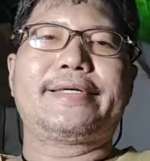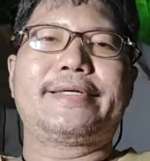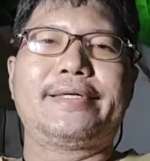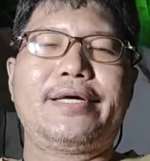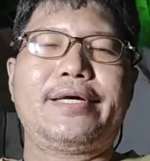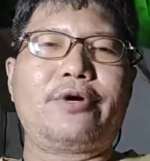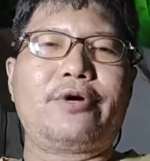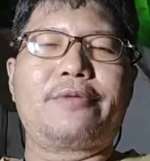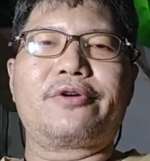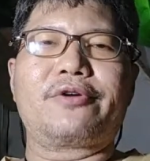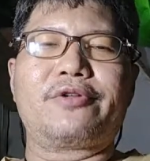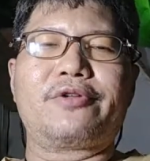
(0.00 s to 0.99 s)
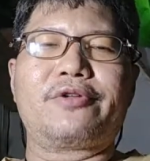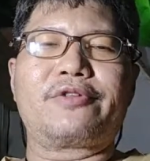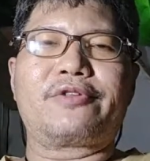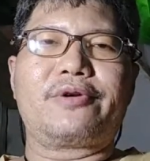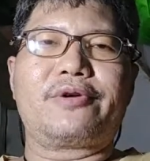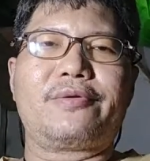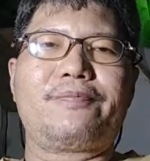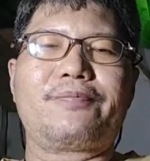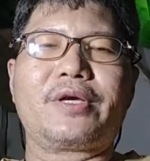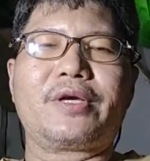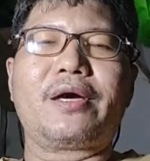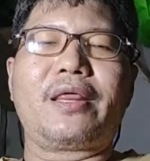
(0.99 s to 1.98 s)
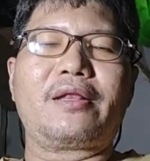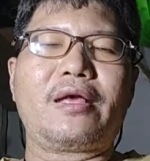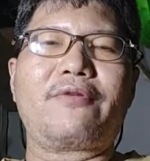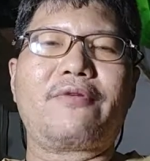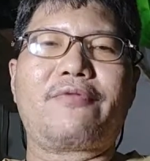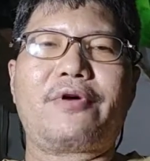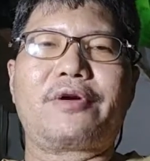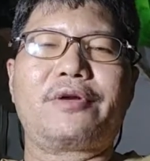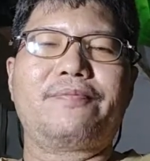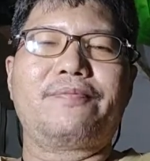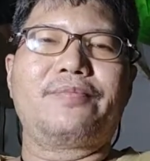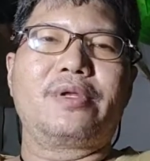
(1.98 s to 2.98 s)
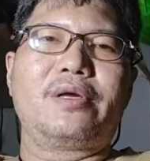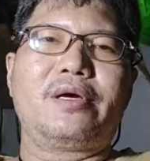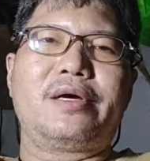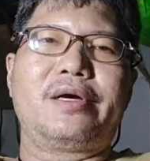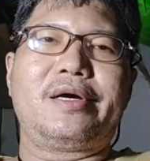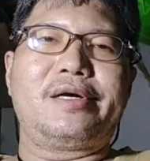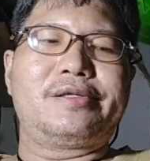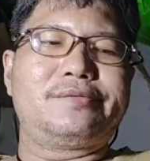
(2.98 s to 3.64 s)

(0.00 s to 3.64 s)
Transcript: one person's great effort, uh,